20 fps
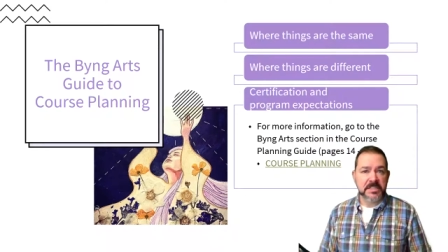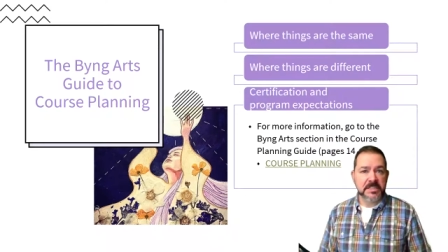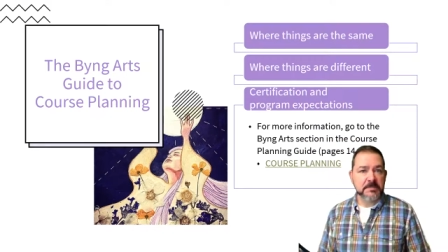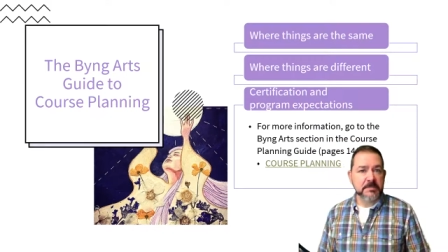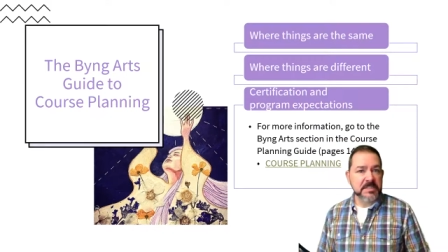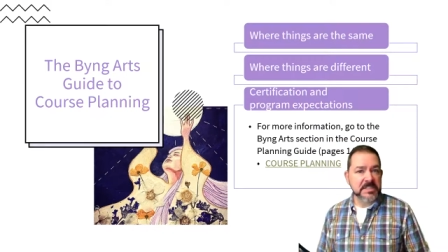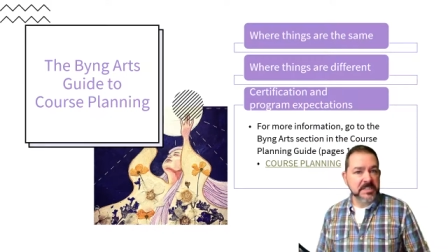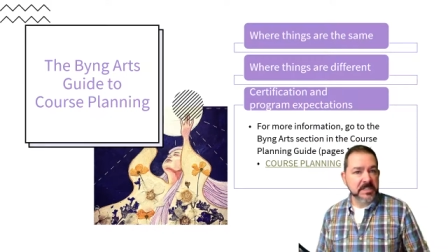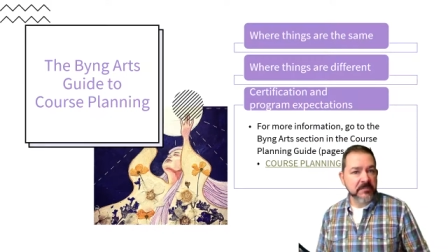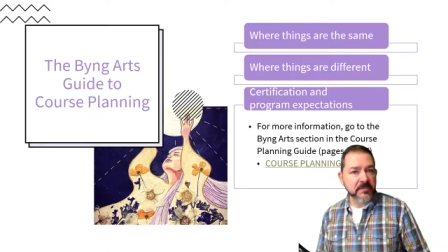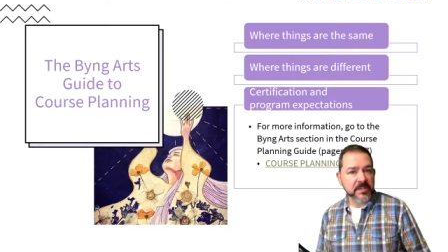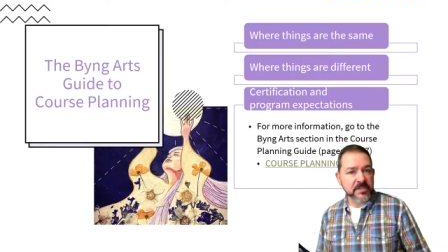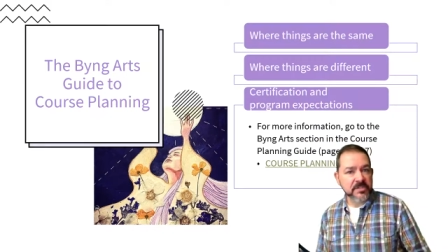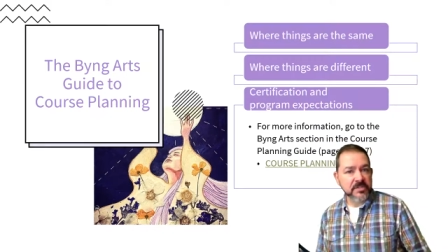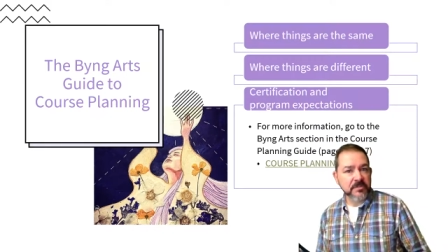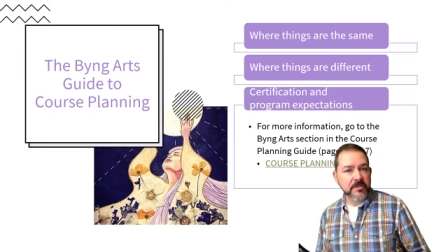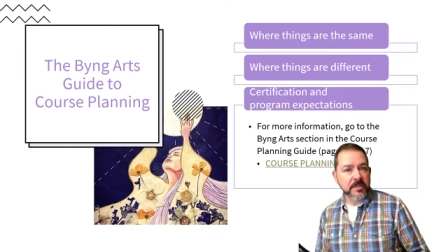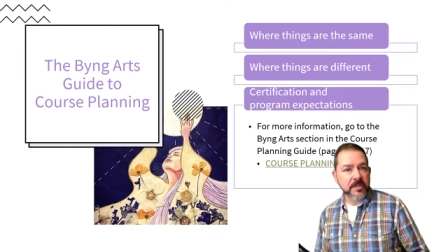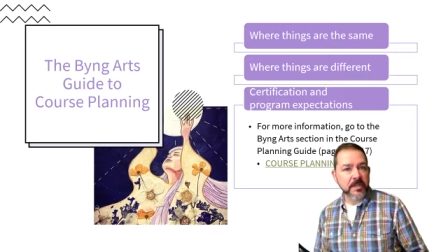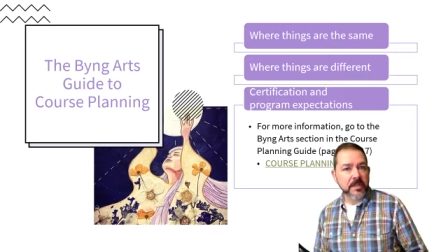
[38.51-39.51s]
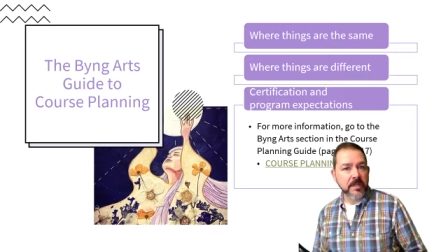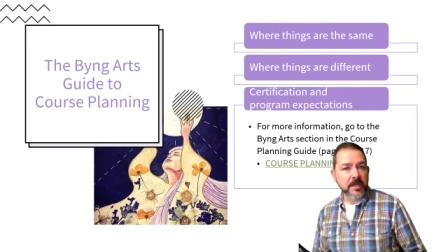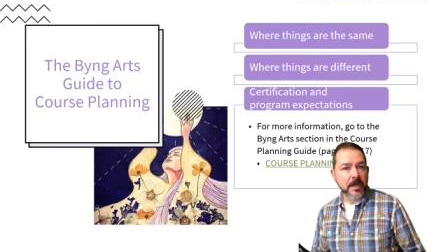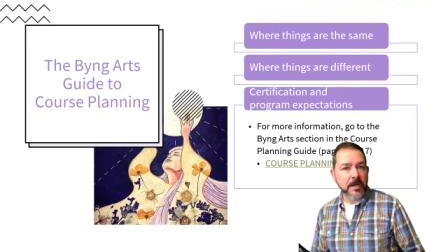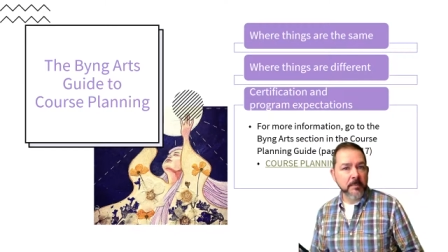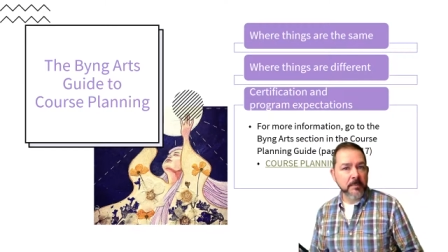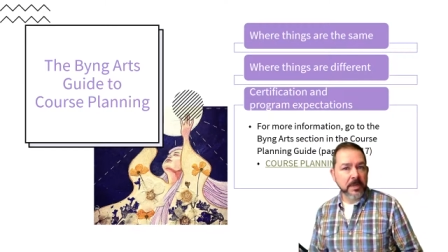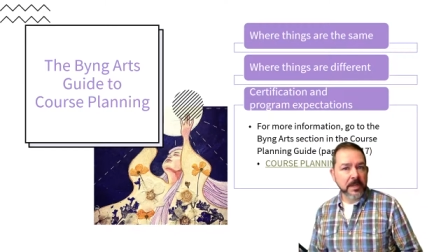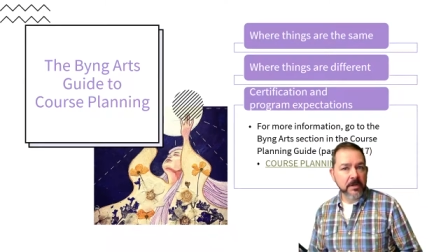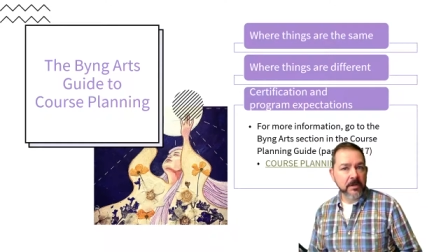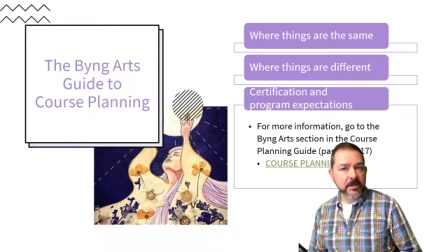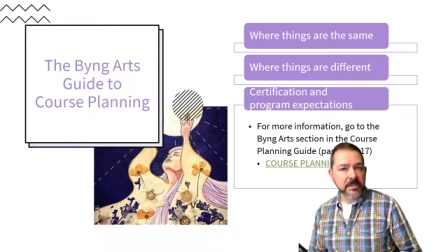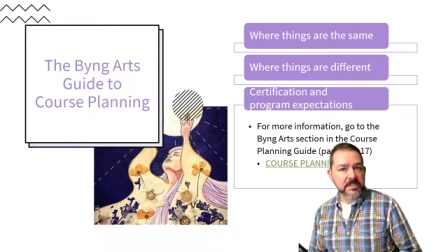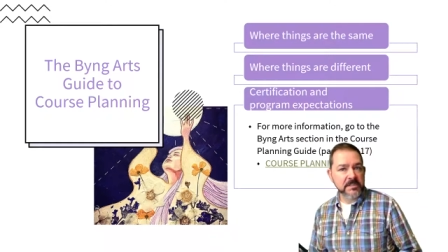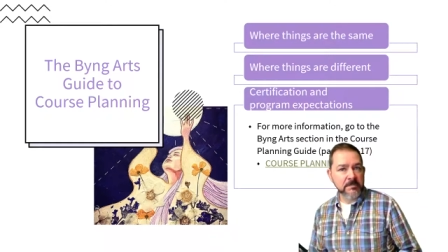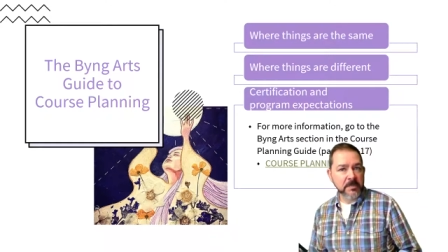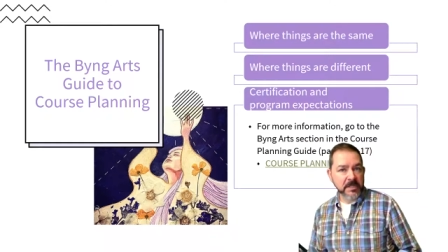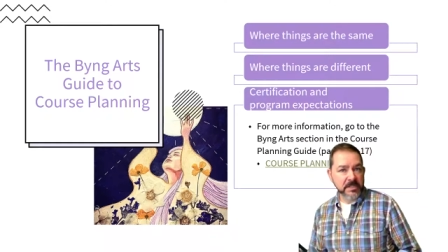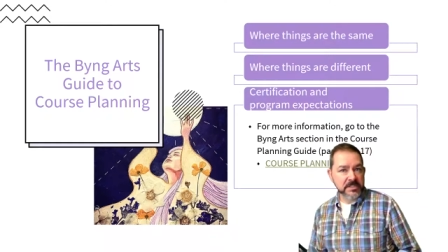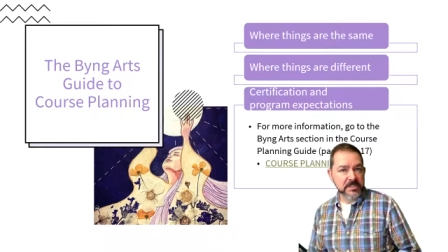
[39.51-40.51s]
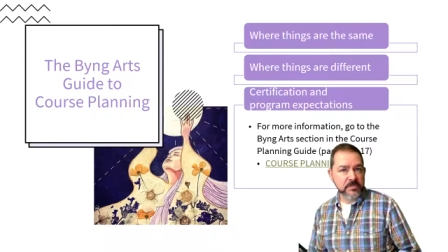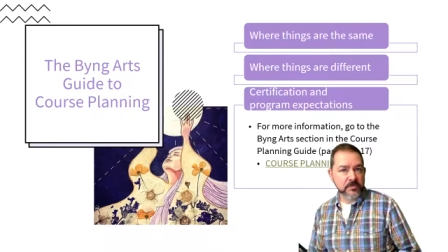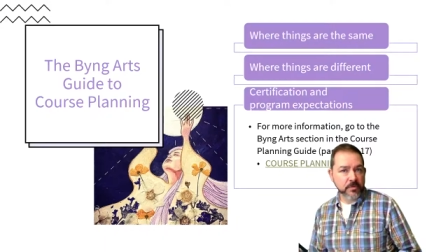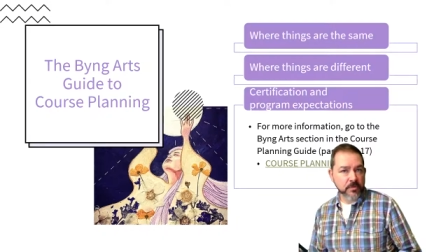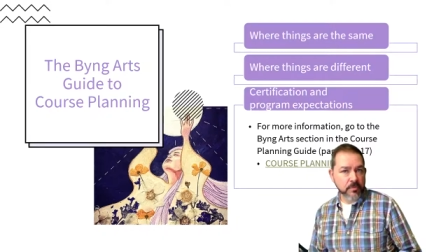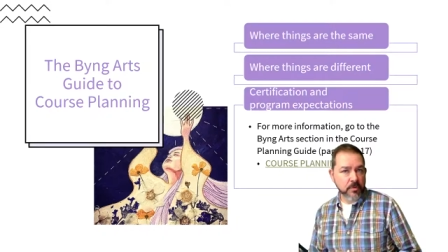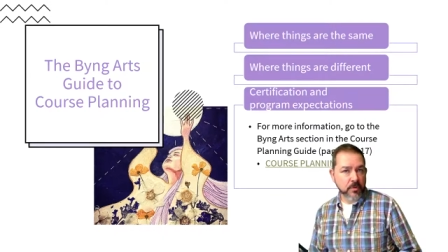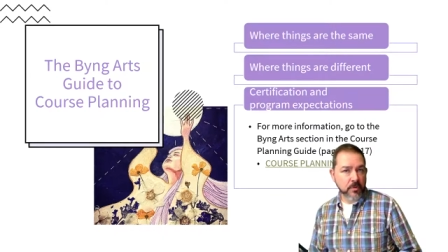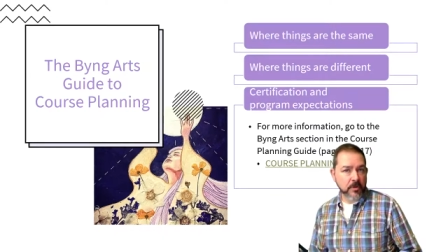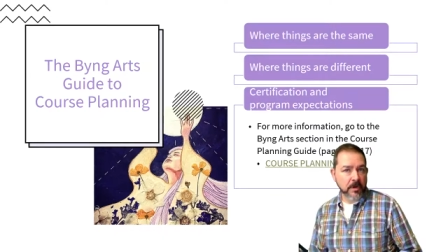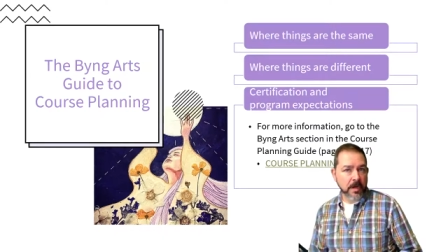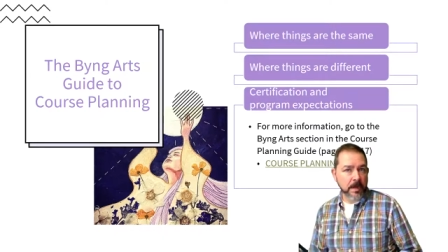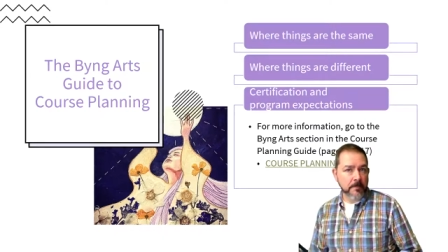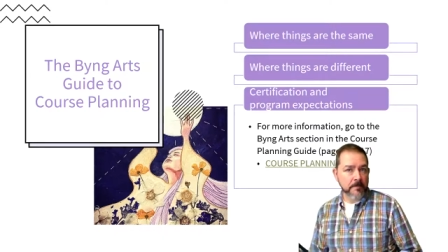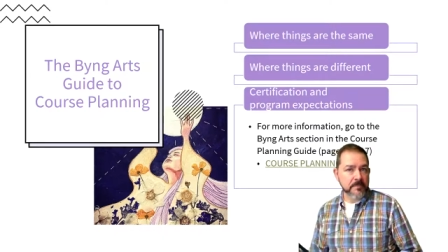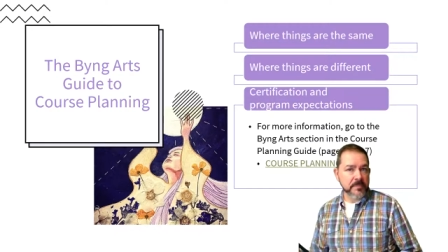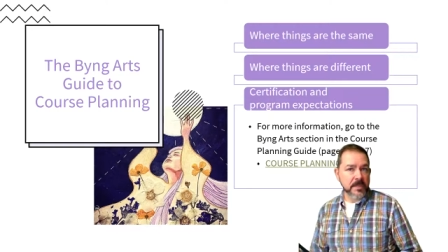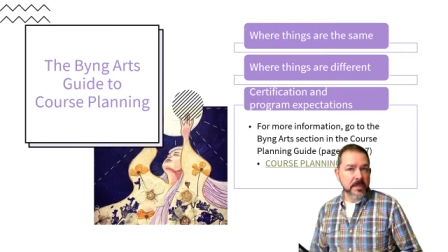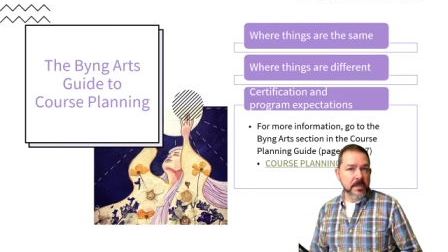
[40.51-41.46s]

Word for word: specific to the uh, Byng Arts Mini School program.